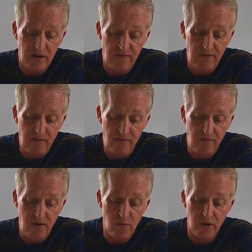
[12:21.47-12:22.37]
If,
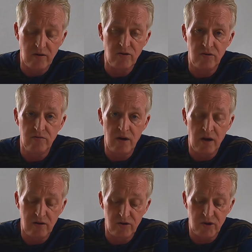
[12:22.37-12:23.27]
if you want to con
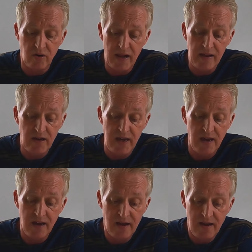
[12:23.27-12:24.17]
uh, control
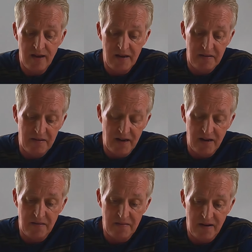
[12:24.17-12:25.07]
algae,
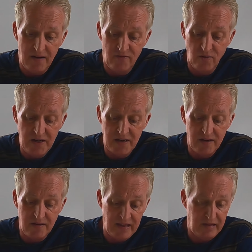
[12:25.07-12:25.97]
uh, avoid
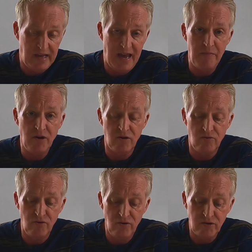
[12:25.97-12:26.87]
the, the,
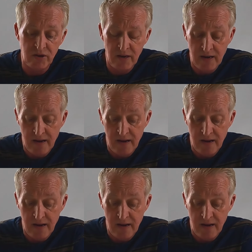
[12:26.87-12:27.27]
chemical route,